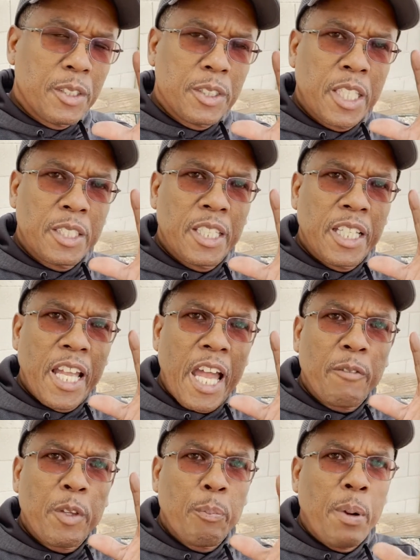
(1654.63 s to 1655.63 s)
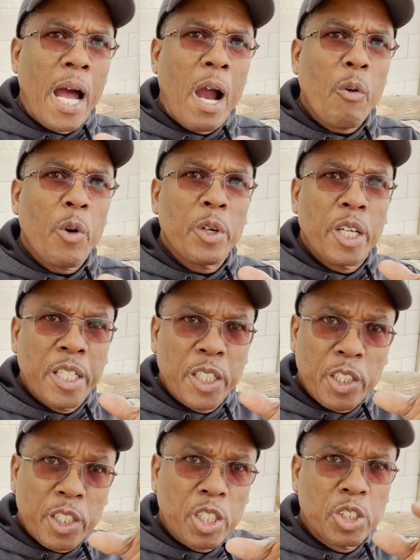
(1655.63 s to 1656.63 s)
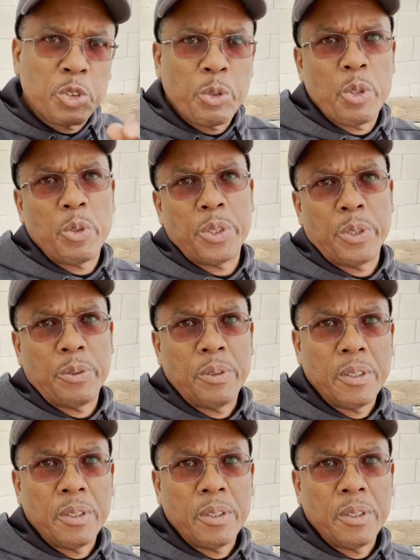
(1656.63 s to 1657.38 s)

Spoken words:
They have the power and they're gonna control you.